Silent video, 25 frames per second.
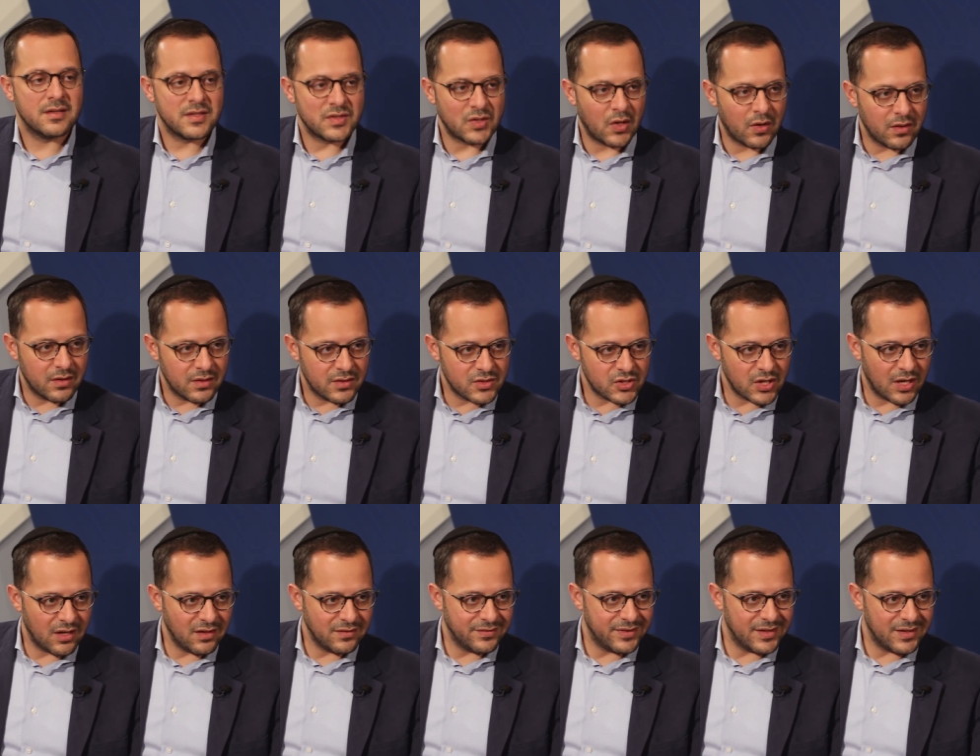Started
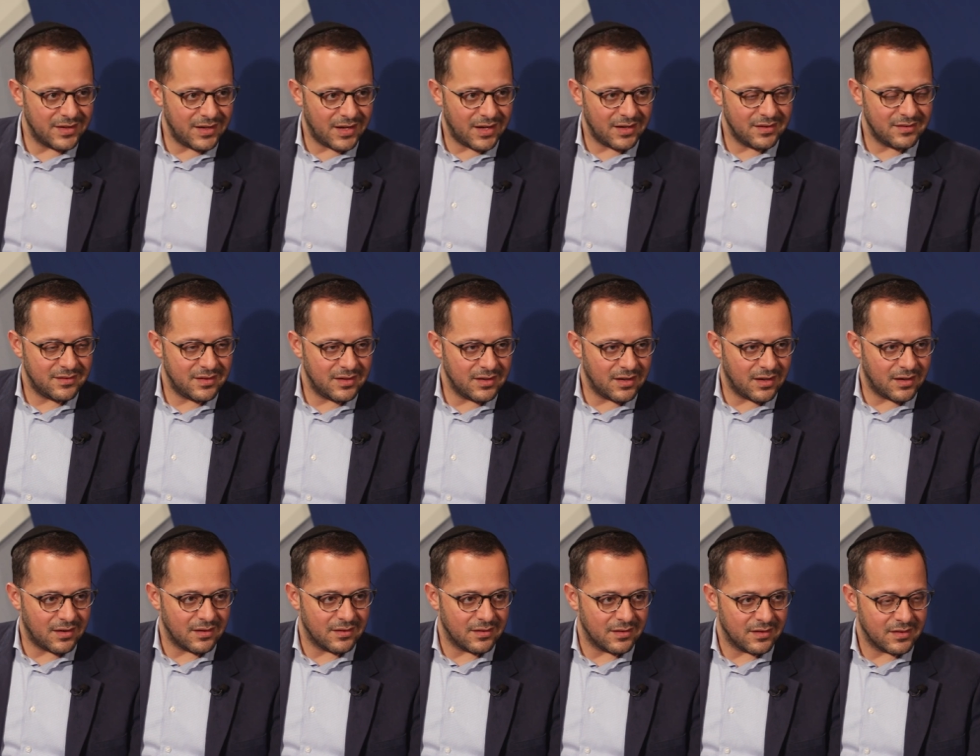Shalva in nineteen
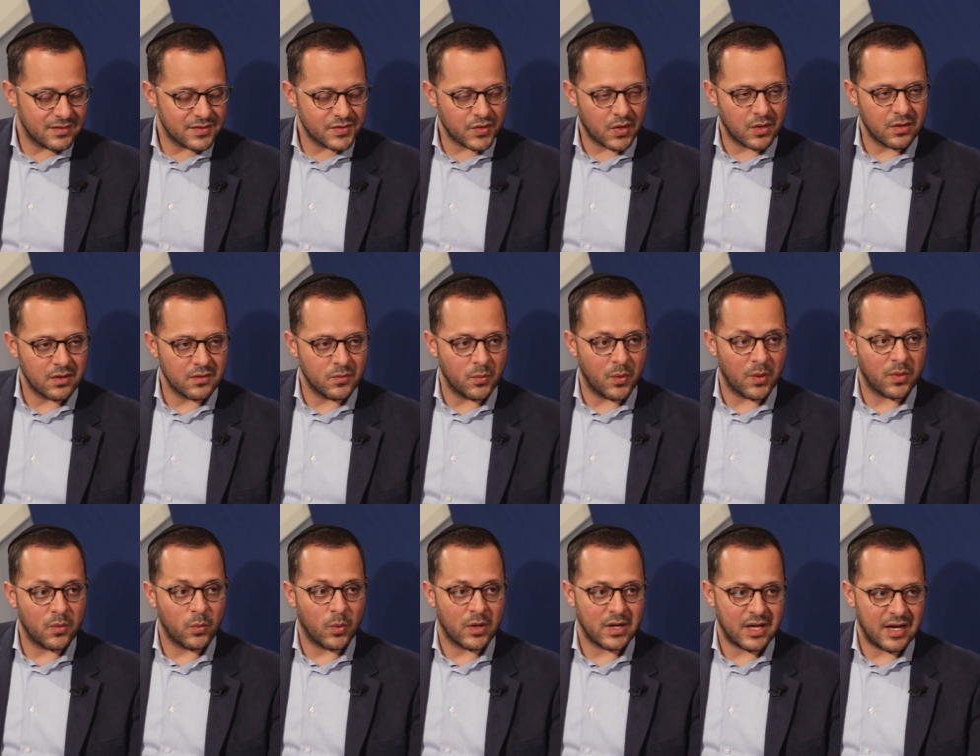ninety, started
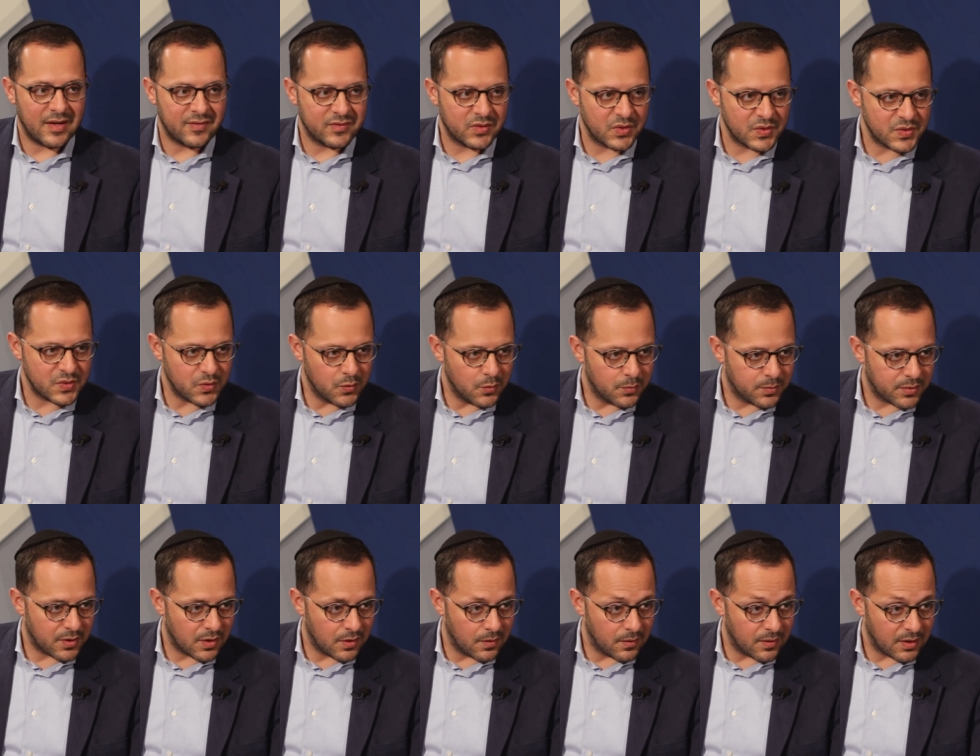with one after-school
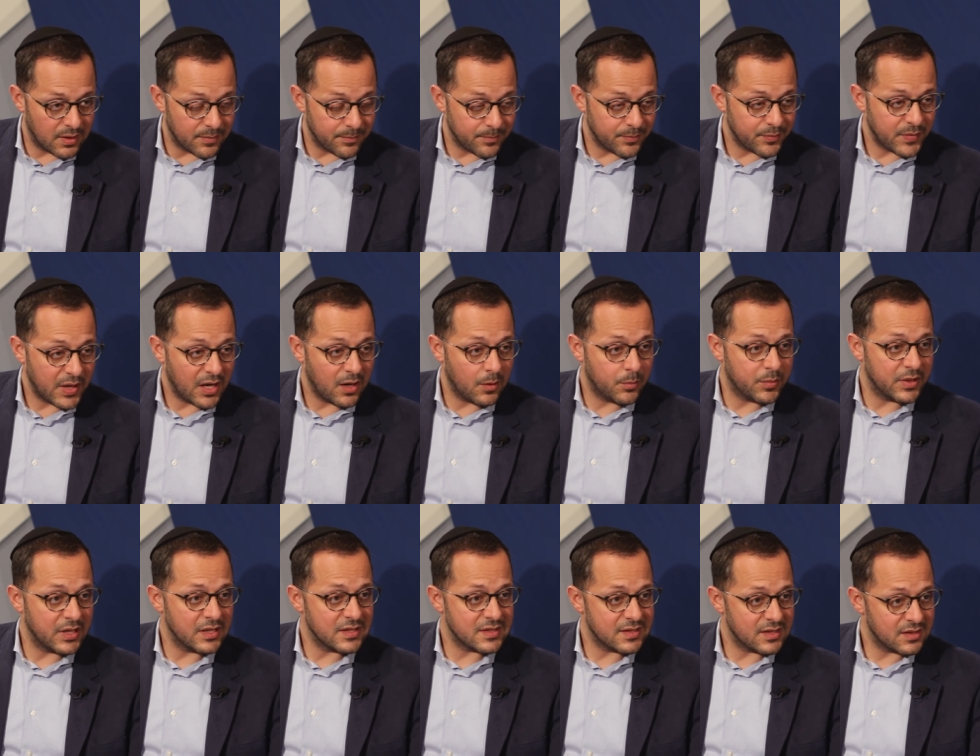program,
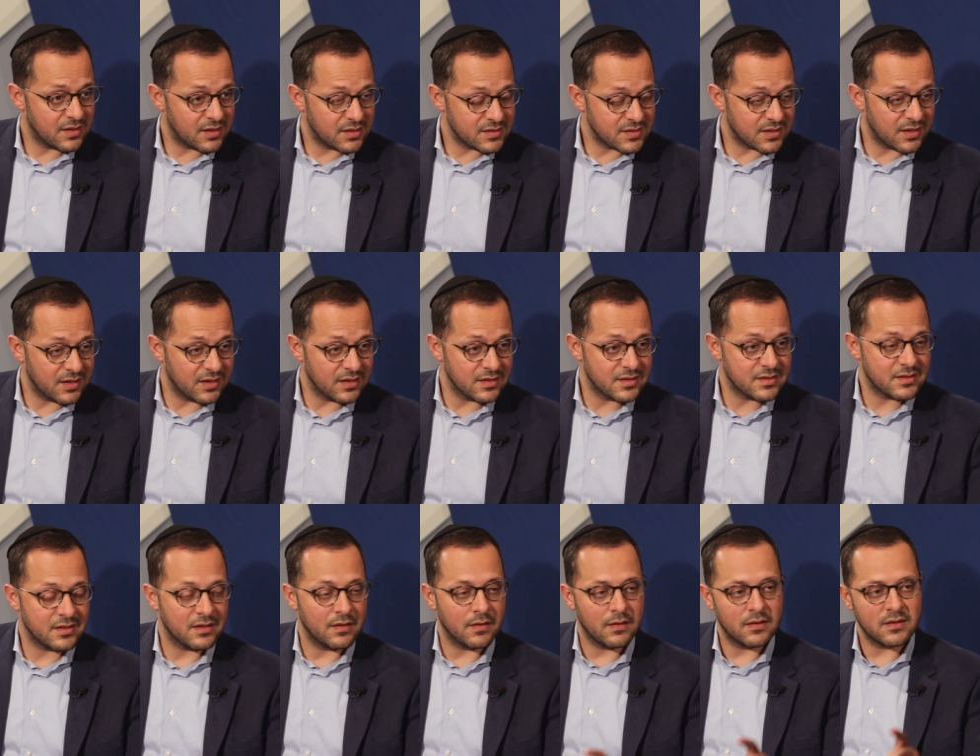helping six kids
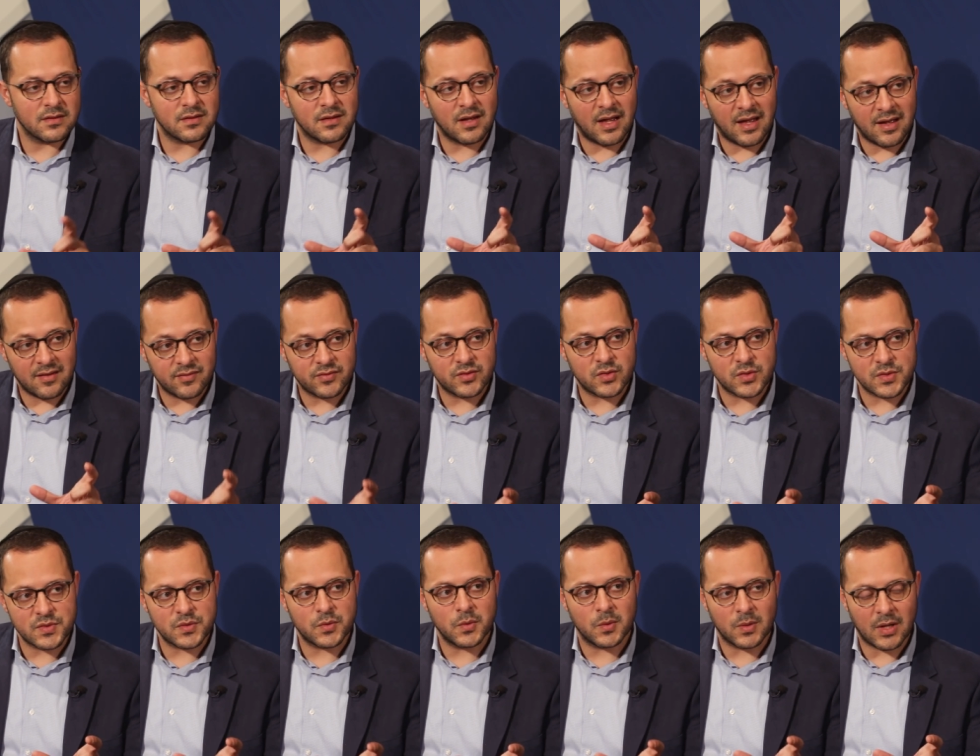in the
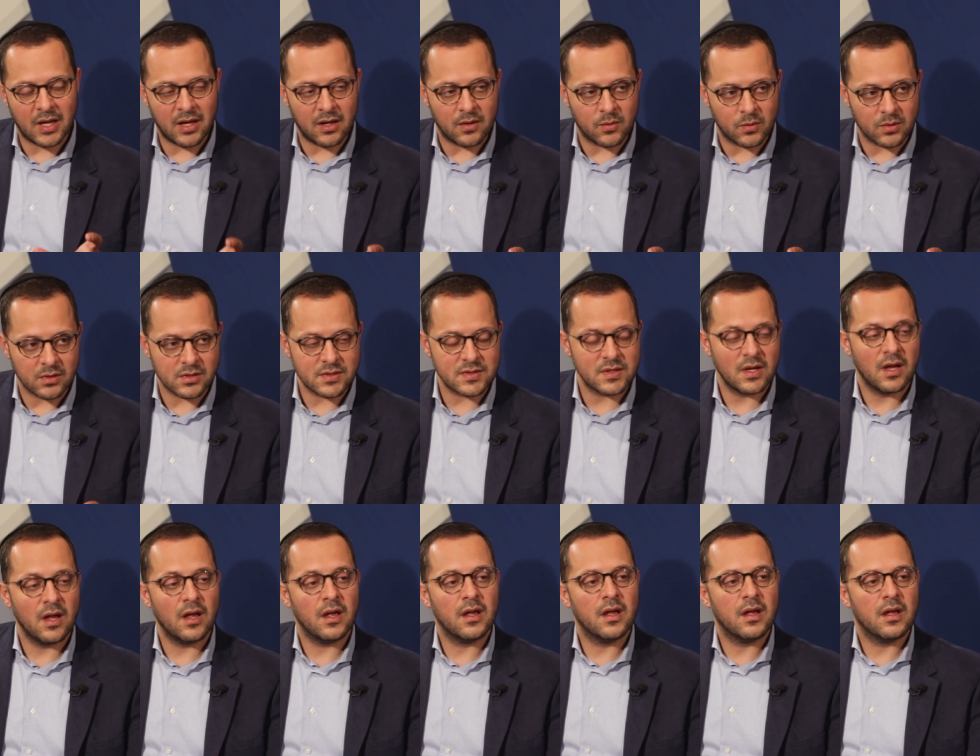after-school hours
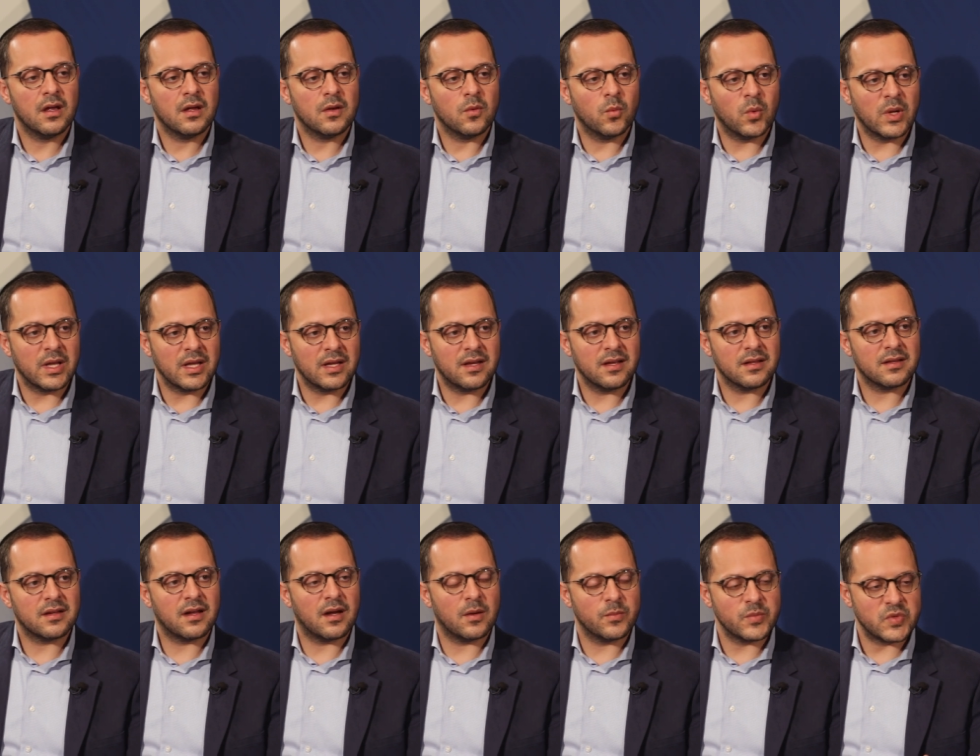when the
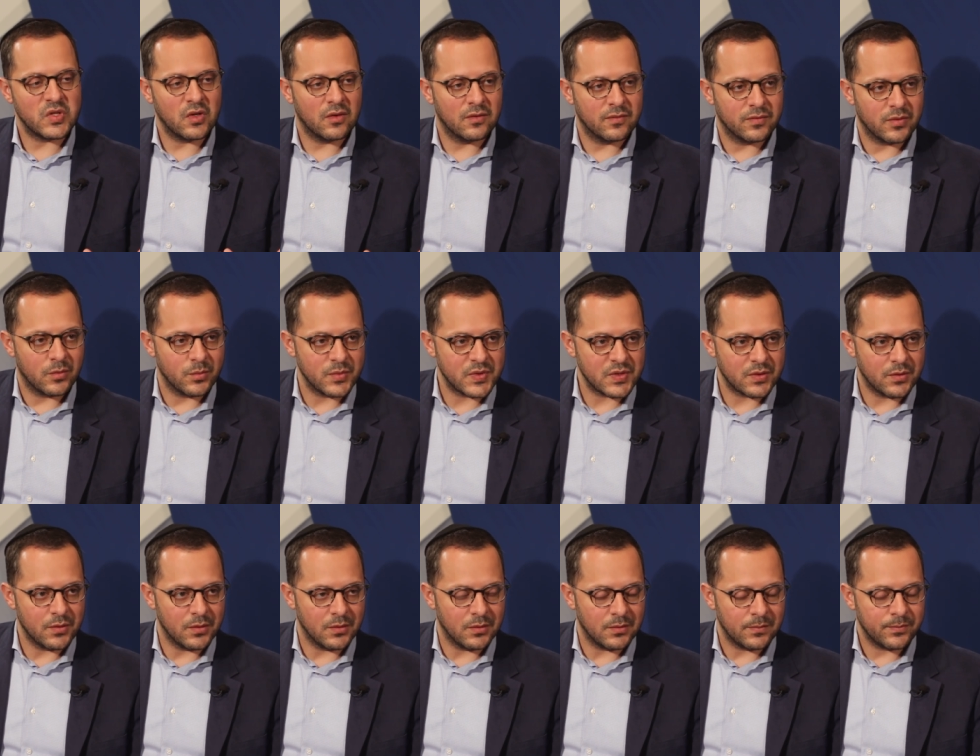kid comes home from
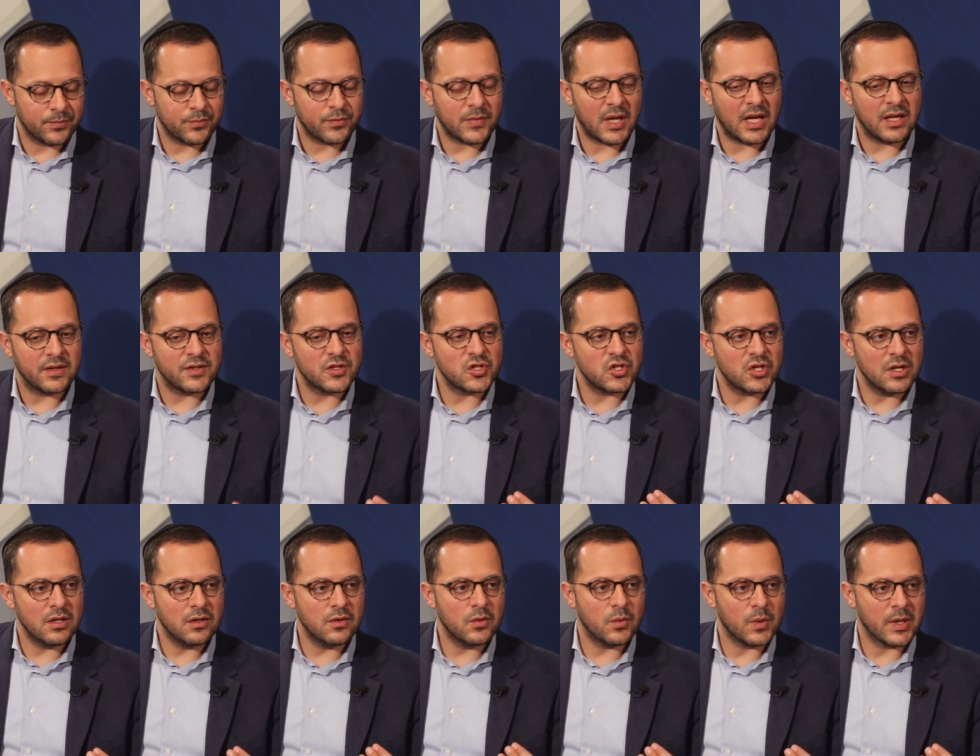school. And
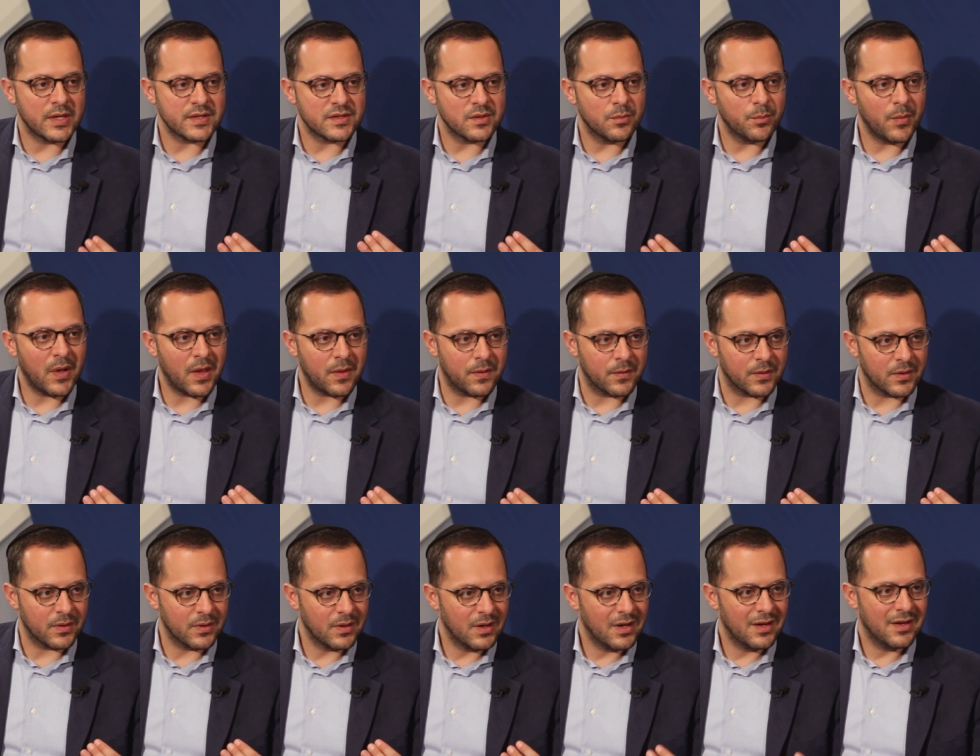she knew as a
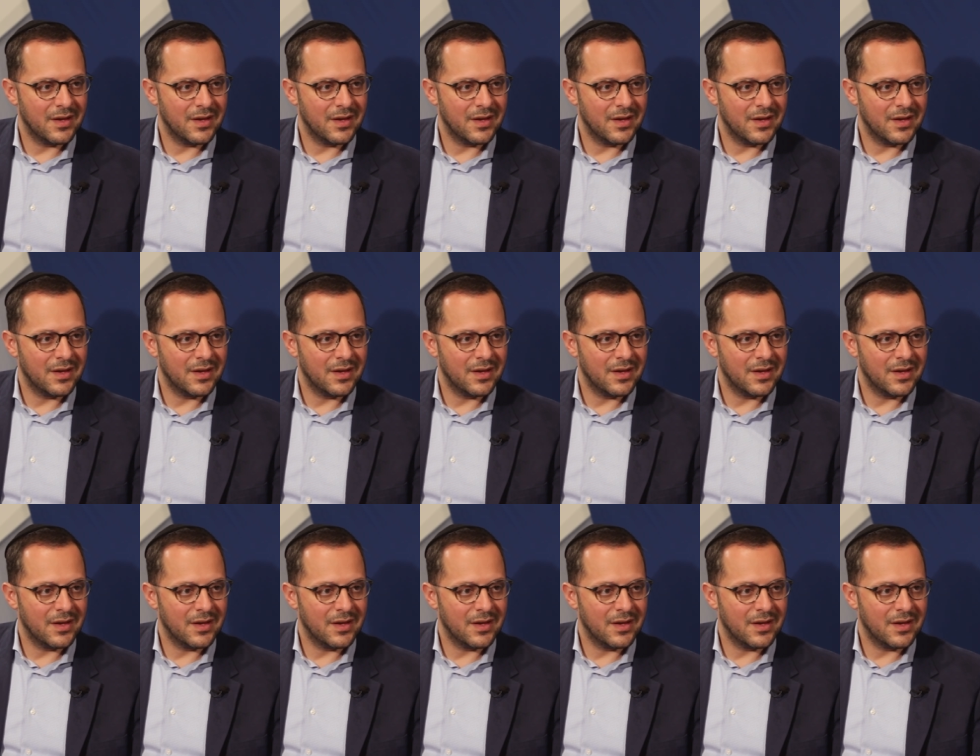mother